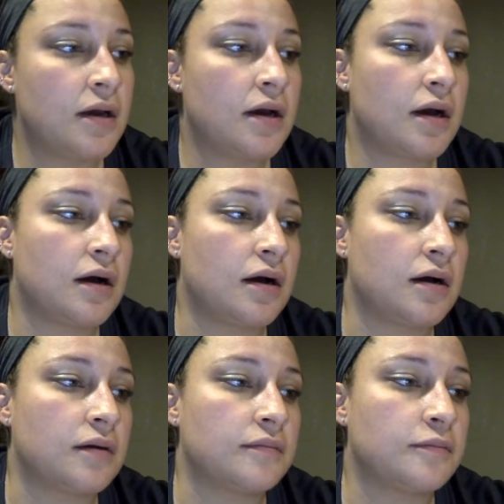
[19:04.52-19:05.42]

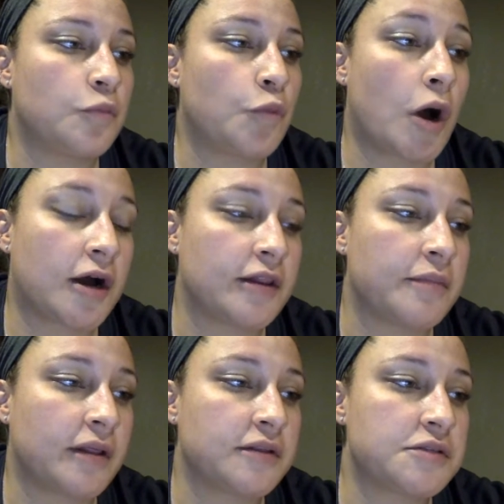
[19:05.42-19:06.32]
walk on
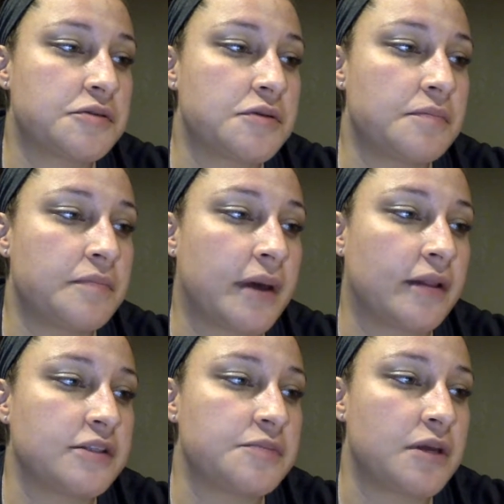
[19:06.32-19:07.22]
the
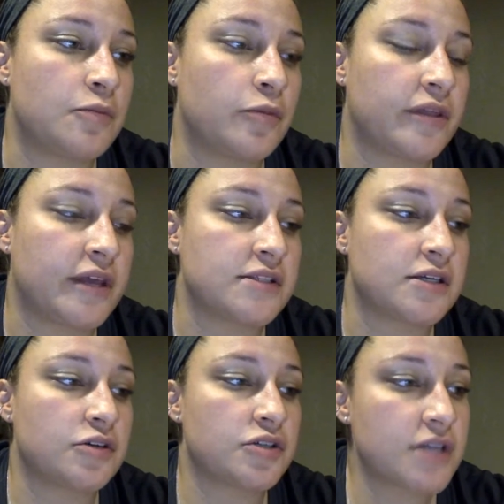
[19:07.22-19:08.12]
balance beam with hands at
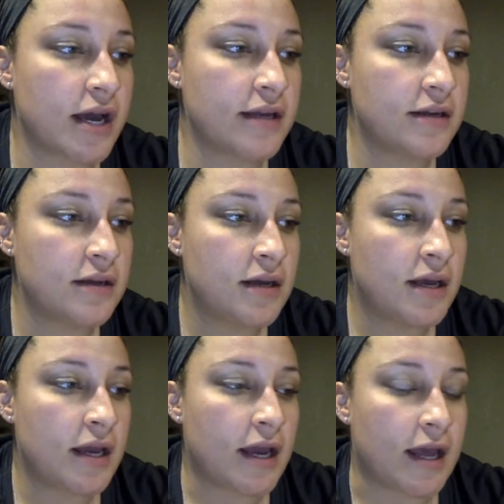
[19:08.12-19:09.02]
your side,
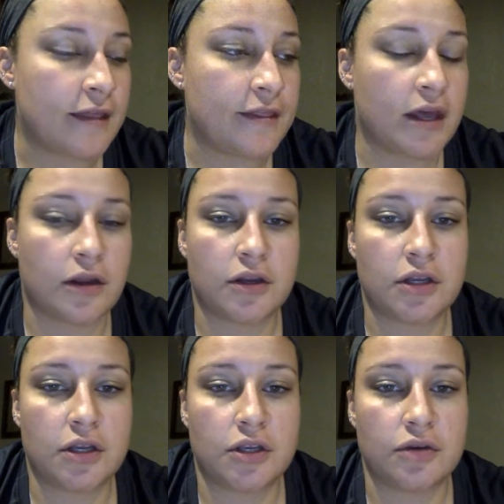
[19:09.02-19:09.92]
and then
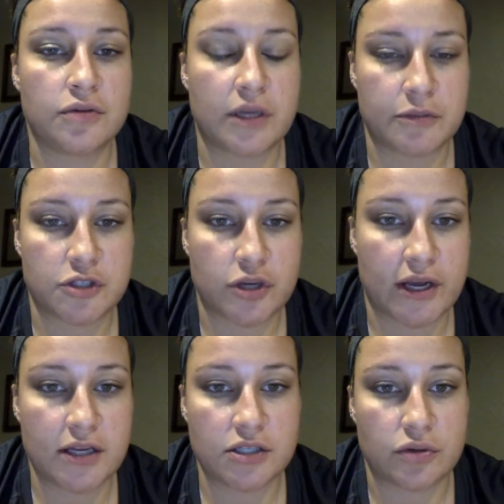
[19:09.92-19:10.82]
you
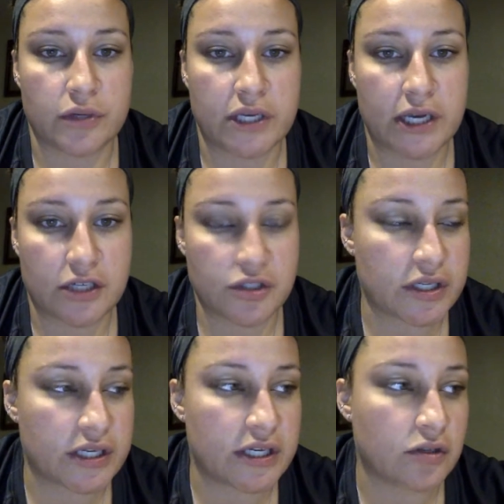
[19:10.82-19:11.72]
demonstrate doing it actually
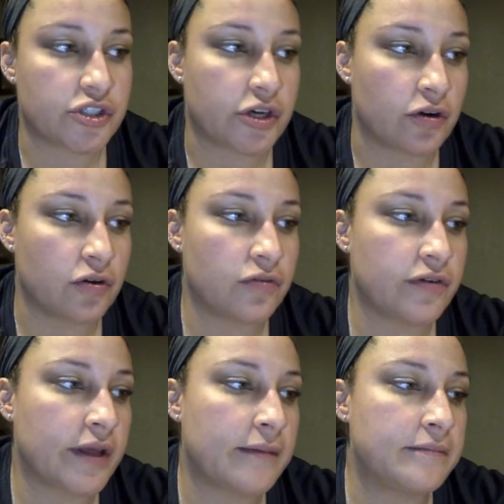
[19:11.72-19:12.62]
heel toe for
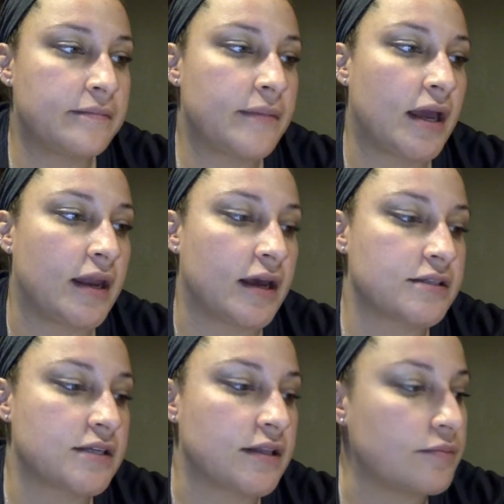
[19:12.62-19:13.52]
them and
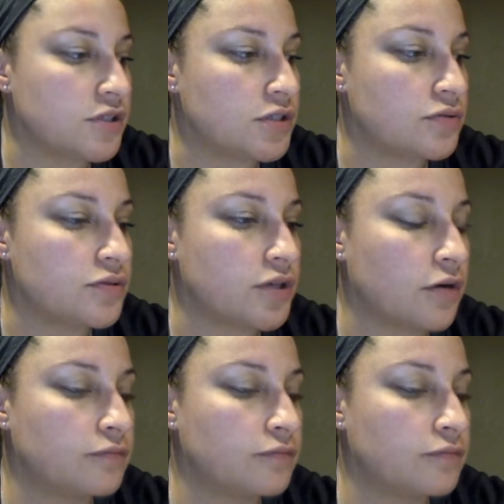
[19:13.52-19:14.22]
asking them to do so.